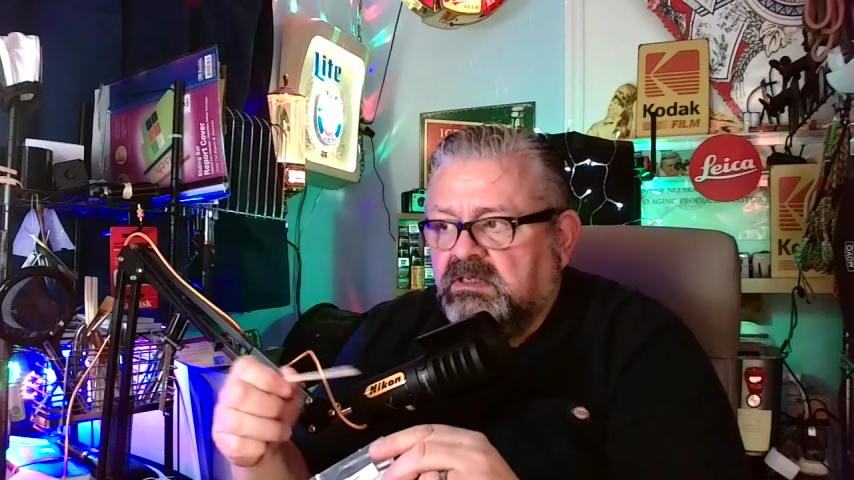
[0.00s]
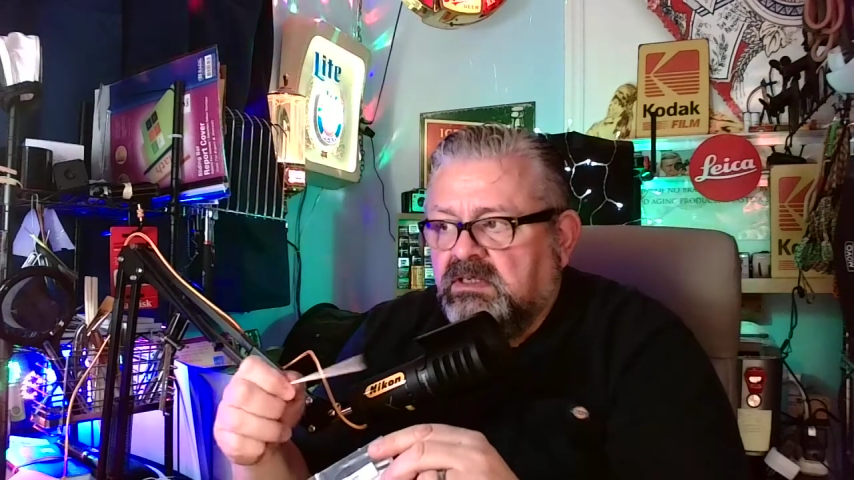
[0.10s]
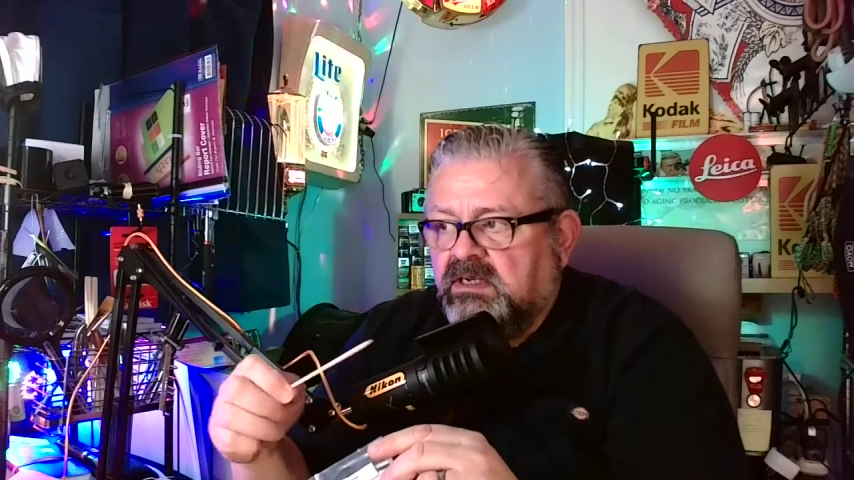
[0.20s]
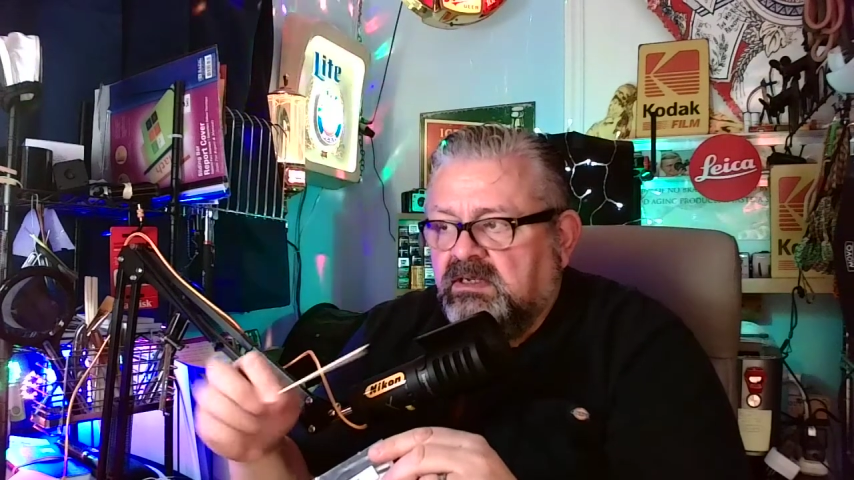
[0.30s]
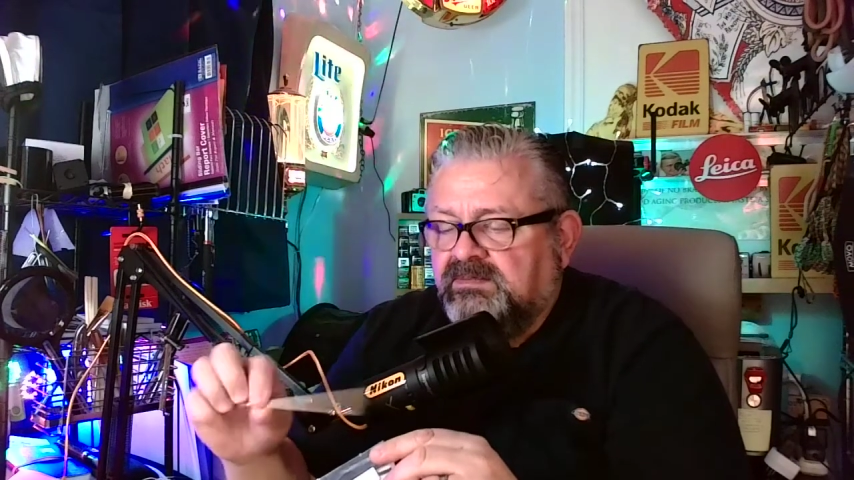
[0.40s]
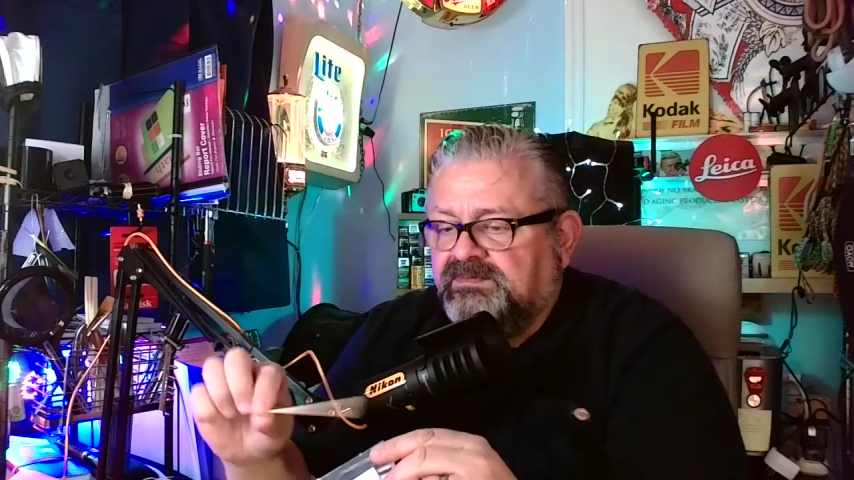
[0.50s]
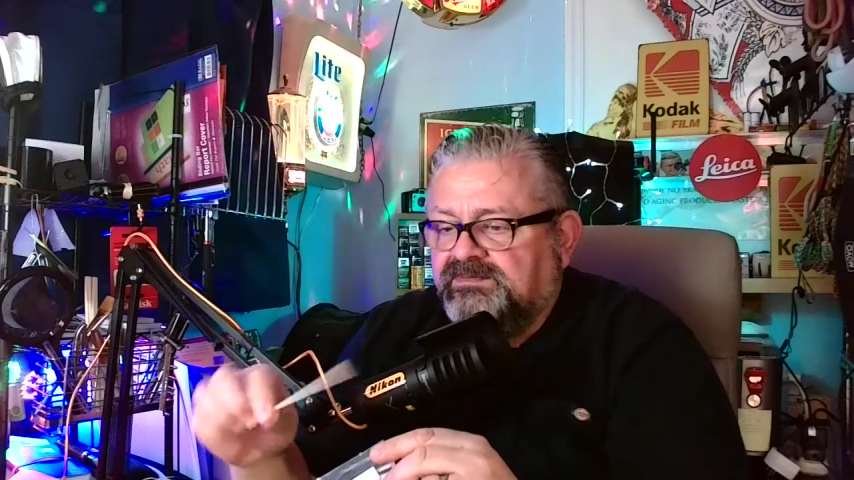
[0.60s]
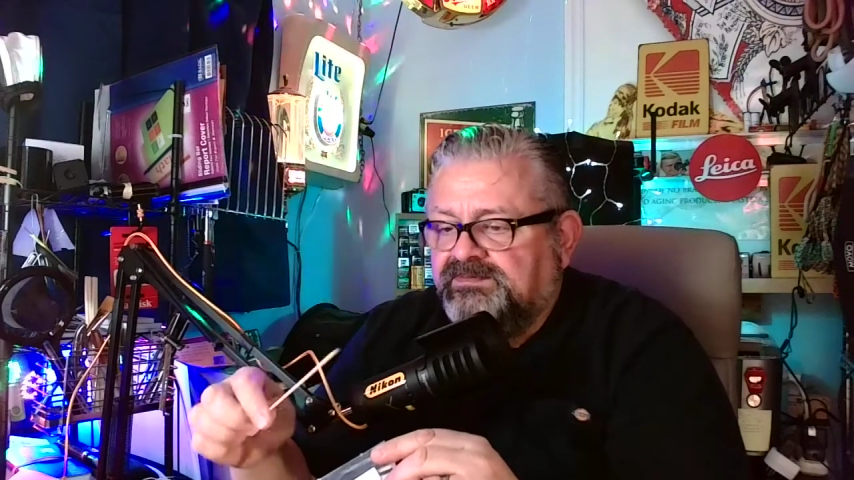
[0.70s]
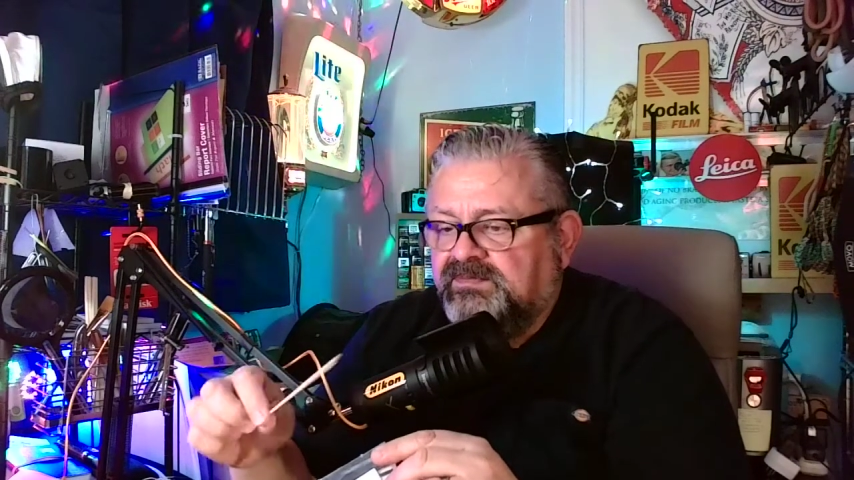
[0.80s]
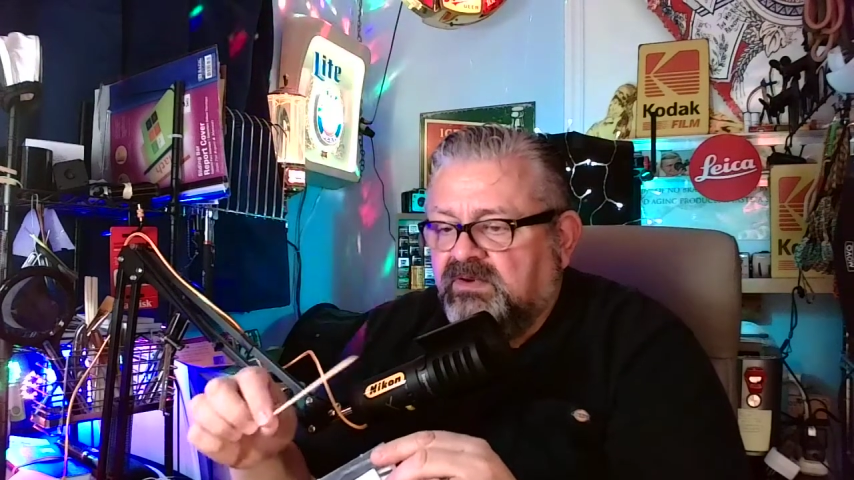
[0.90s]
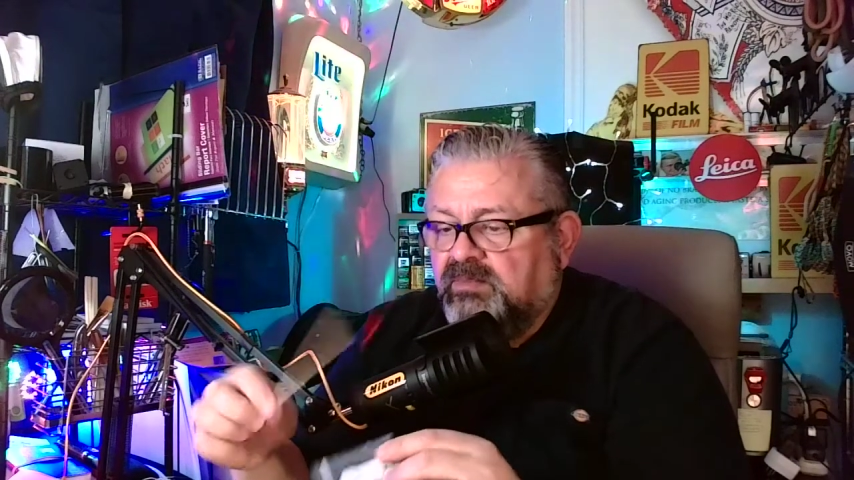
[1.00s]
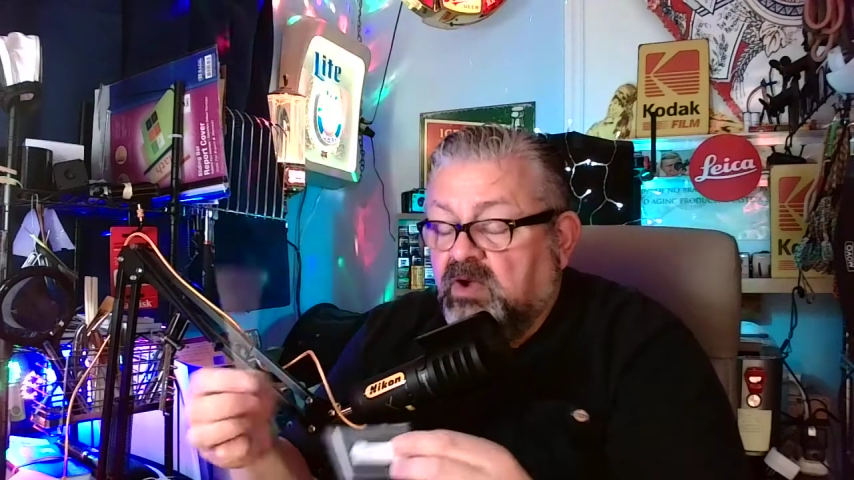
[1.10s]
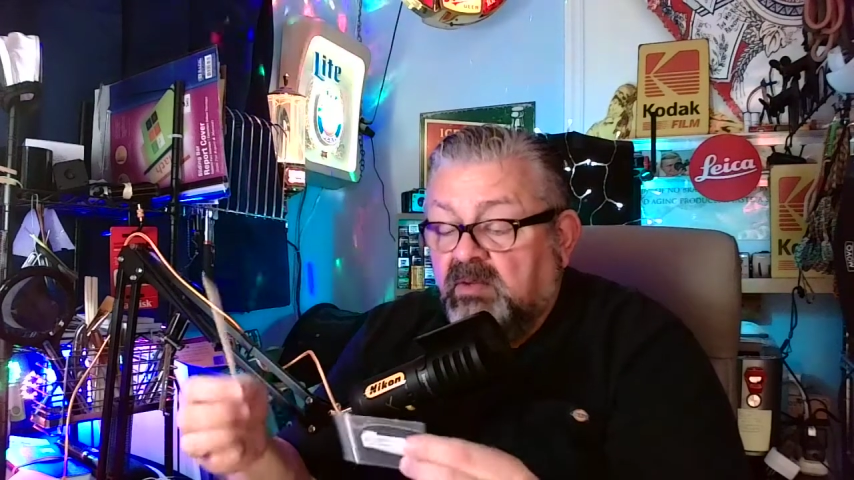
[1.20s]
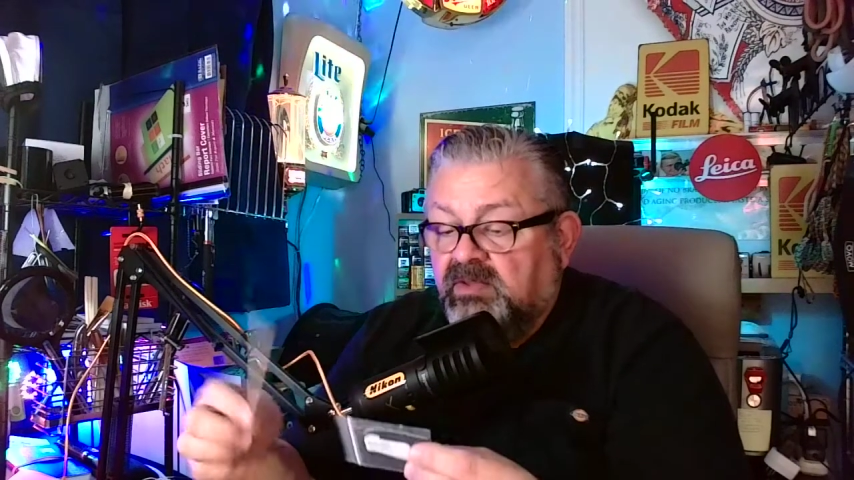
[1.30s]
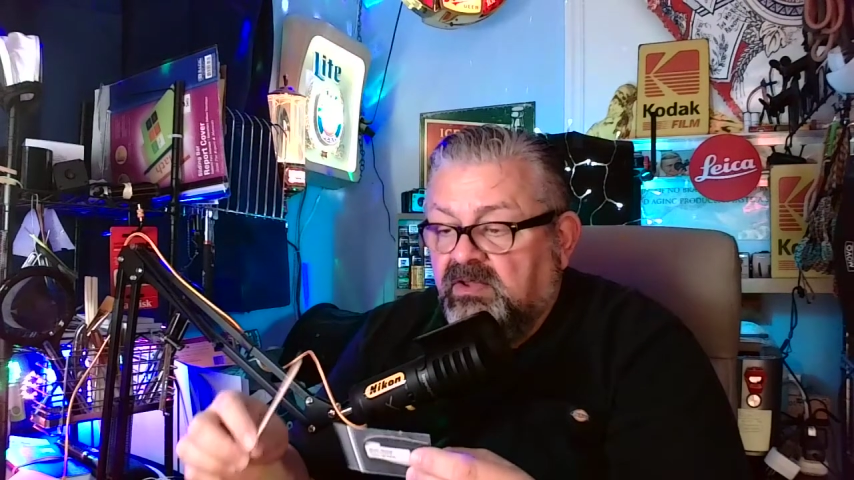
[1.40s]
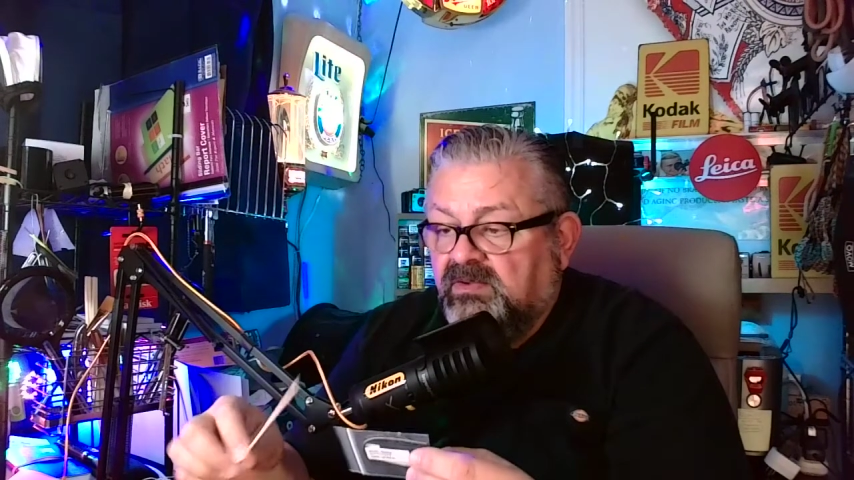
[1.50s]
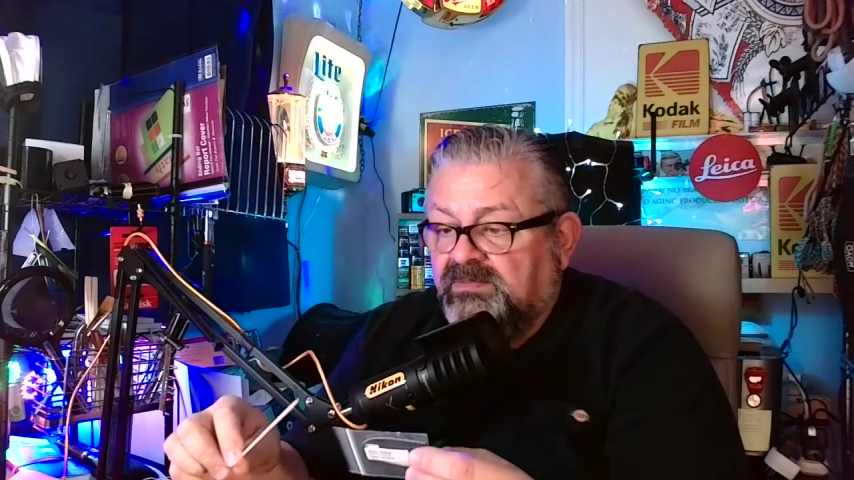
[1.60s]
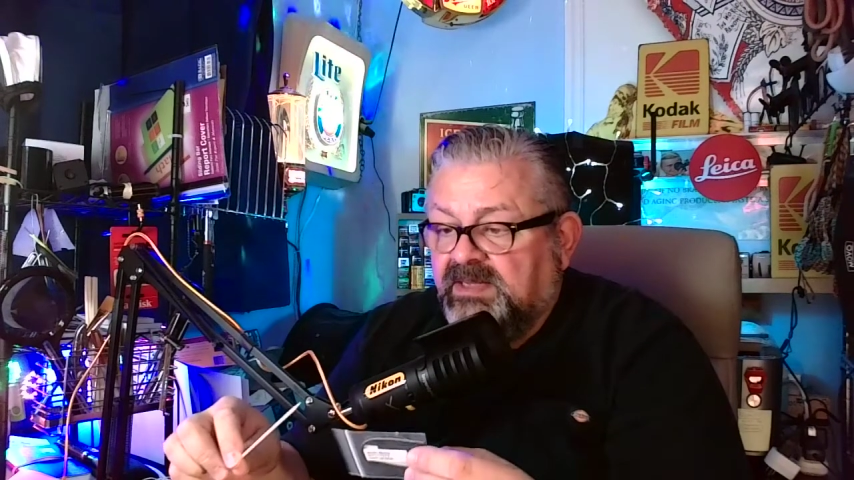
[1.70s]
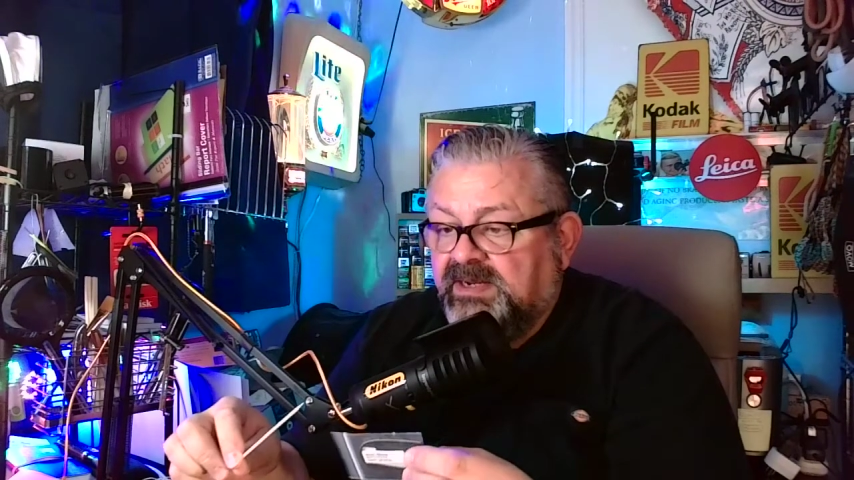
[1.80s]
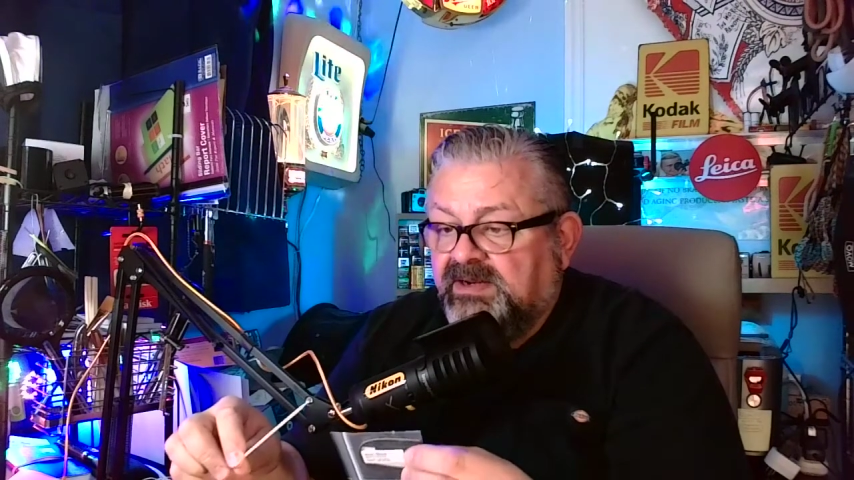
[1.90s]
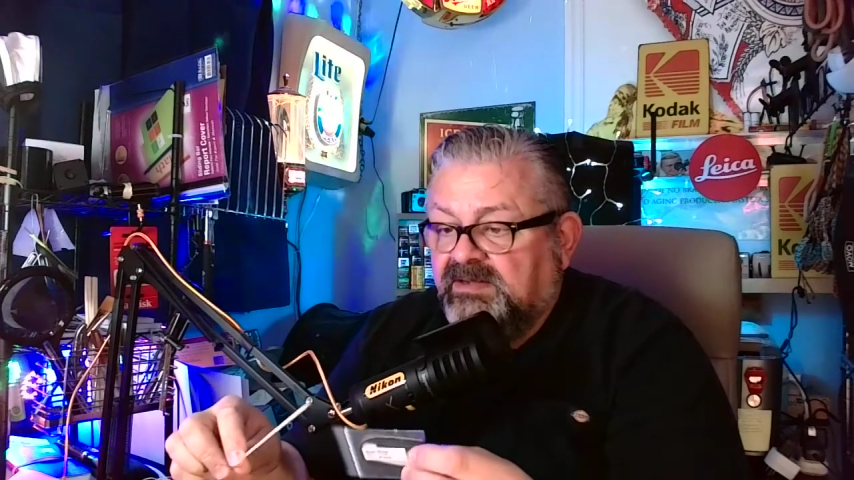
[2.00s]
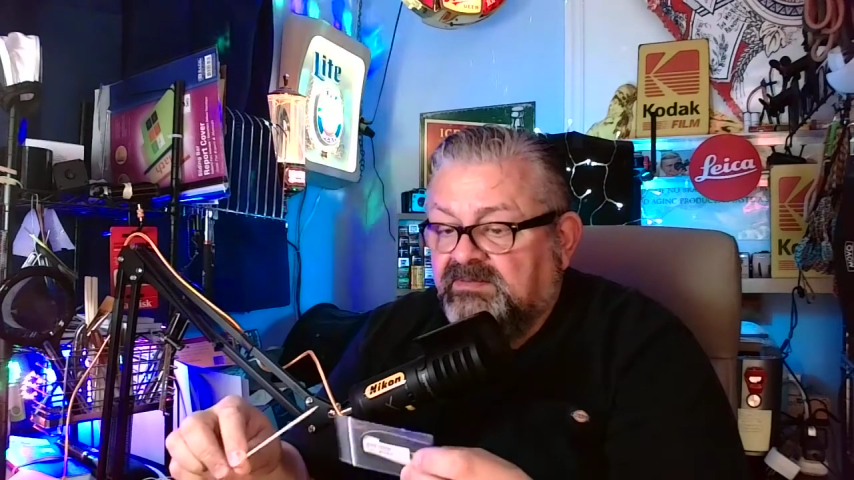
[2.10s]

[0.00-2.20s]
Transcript: you know, for a barbecue. I don't know.